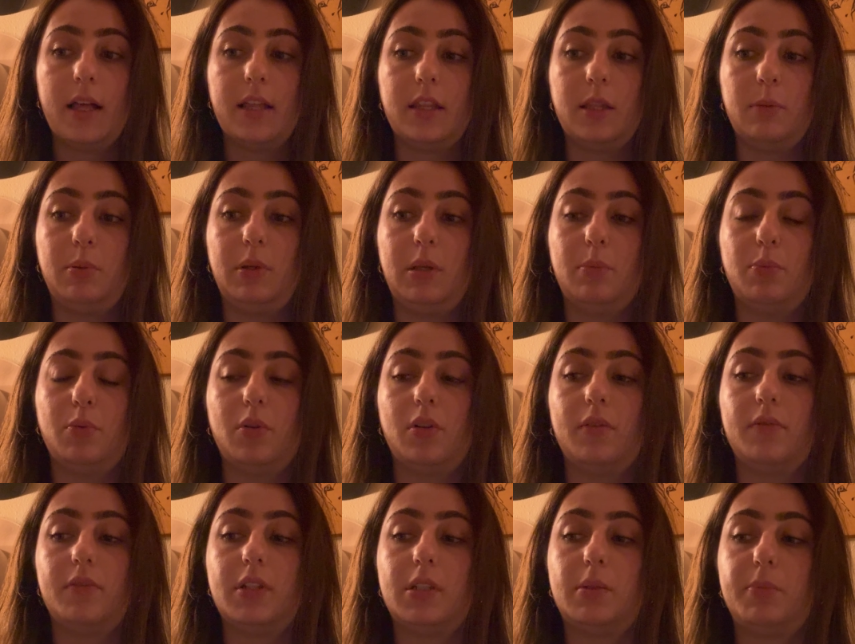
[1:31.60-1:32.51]
The people
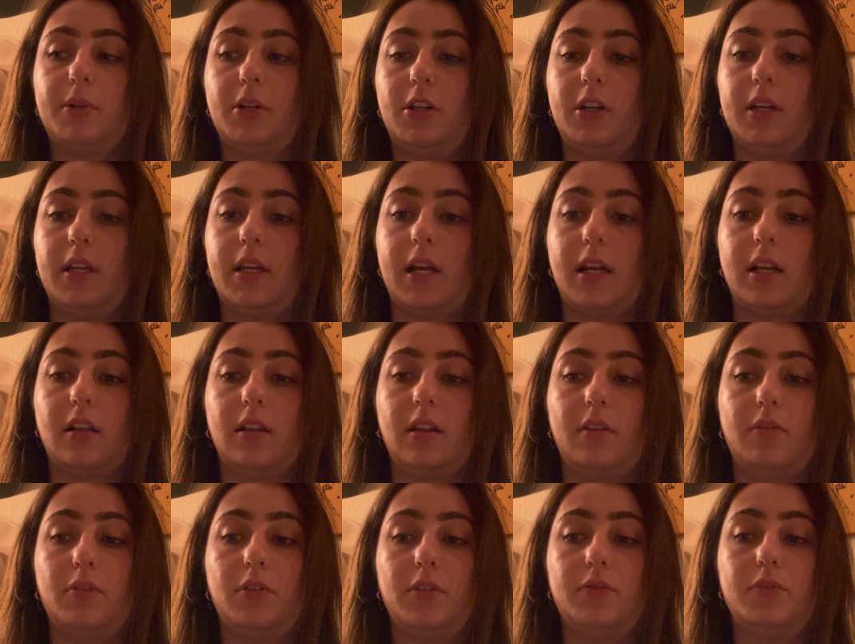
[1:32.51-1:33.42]
of this period had a
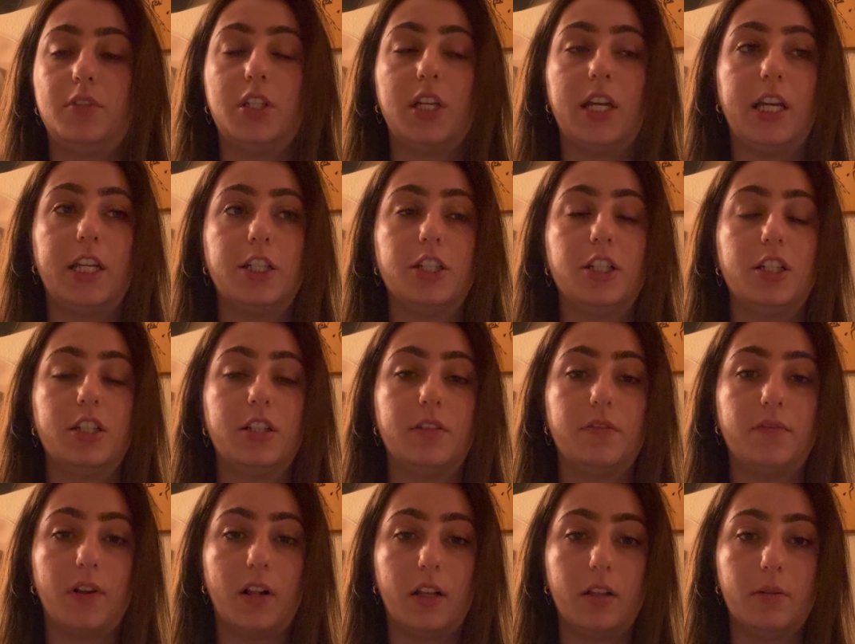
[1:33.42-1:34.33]
level of change and
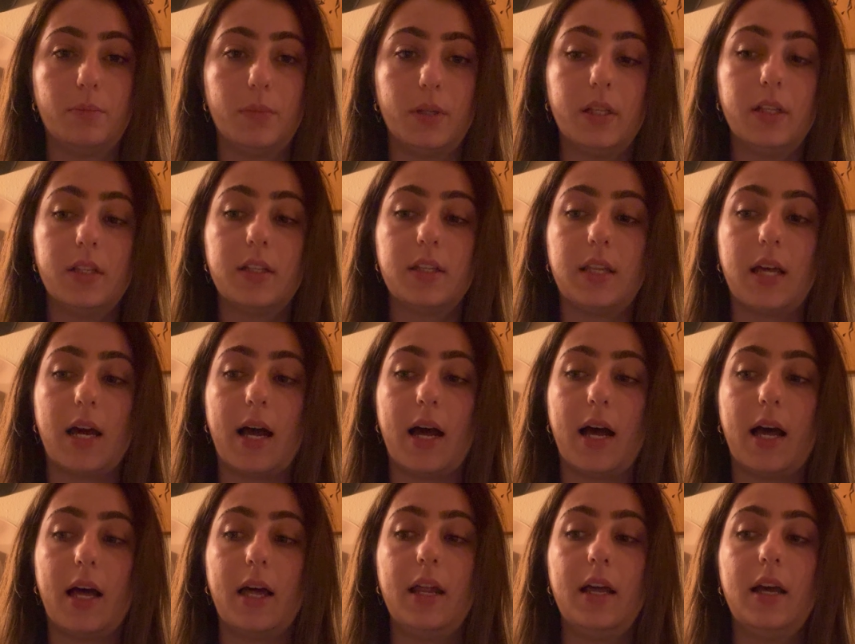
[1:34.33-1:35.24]
development
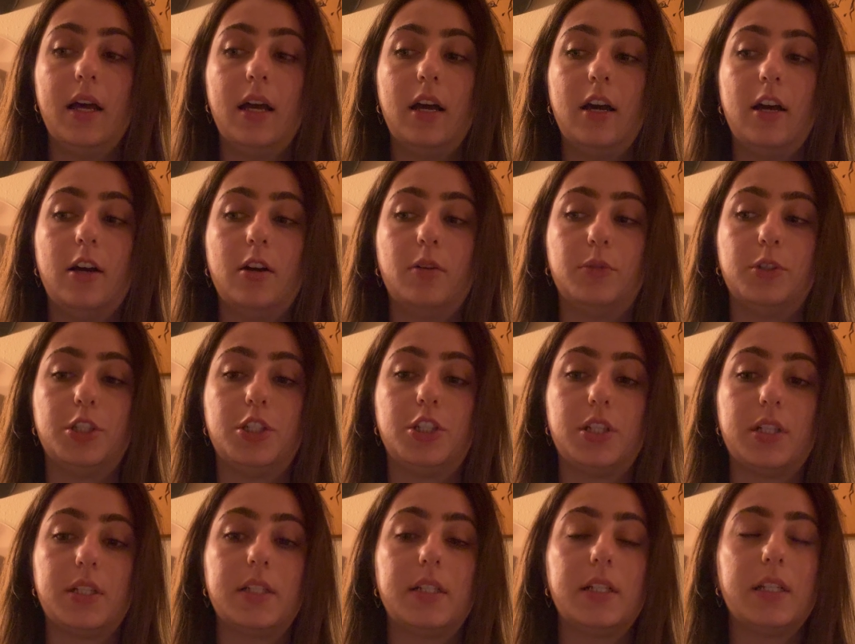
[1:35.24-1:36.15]
that was
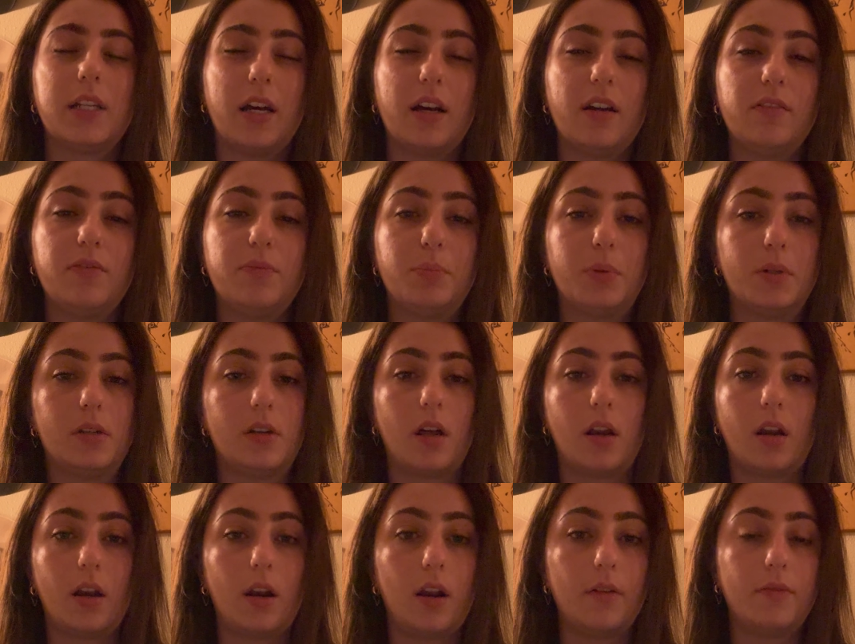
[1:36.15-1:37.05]
just enough, but
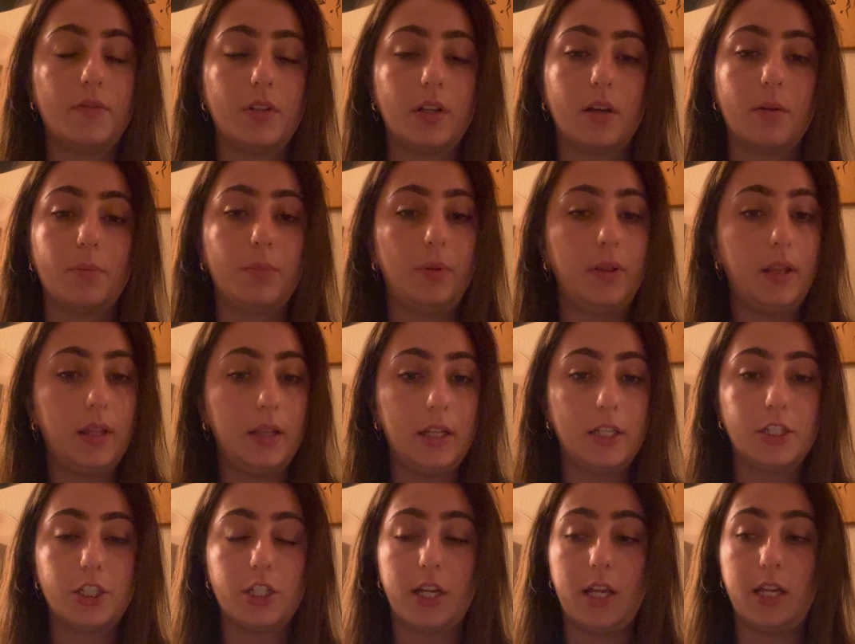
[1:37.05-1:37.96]
not enough to completely
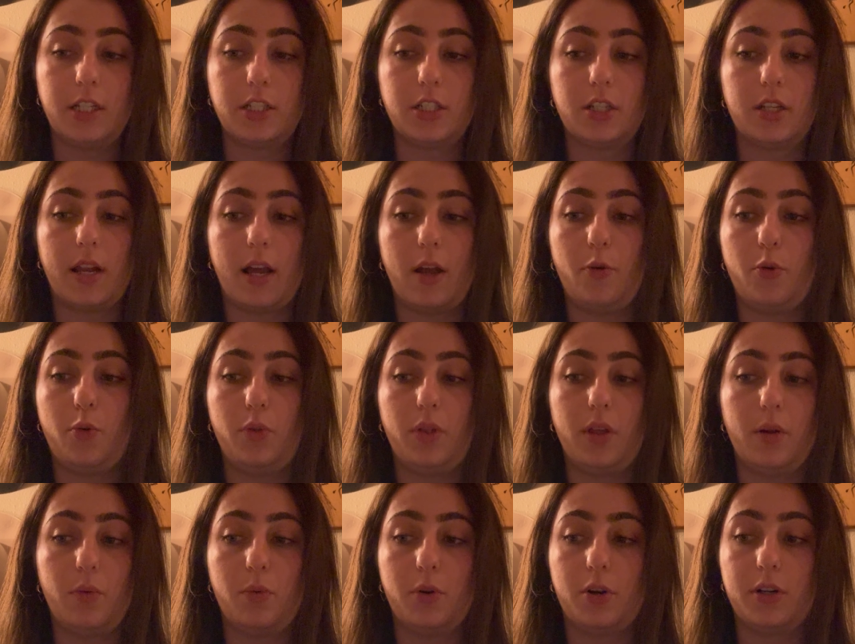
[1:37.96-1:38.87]
change who
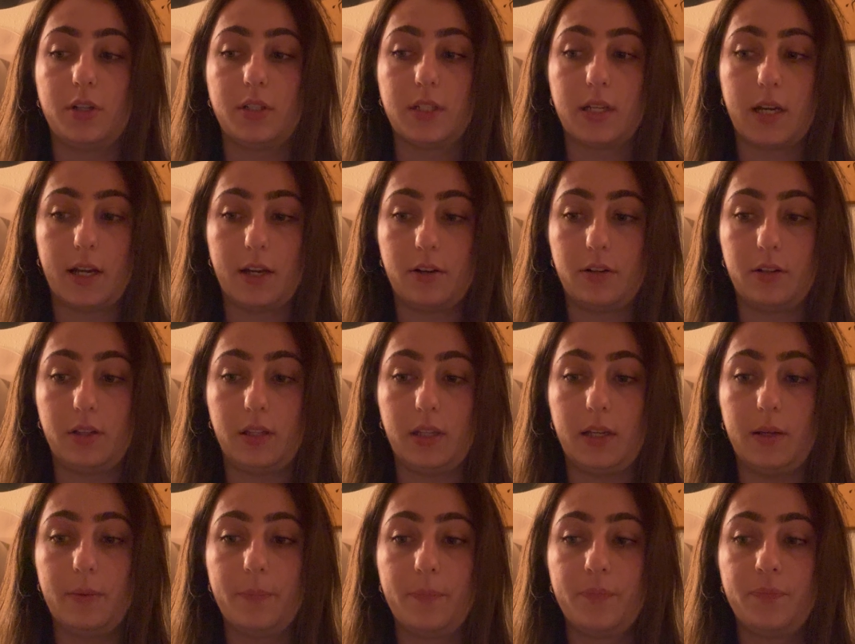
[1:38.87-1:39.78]
they were entirely.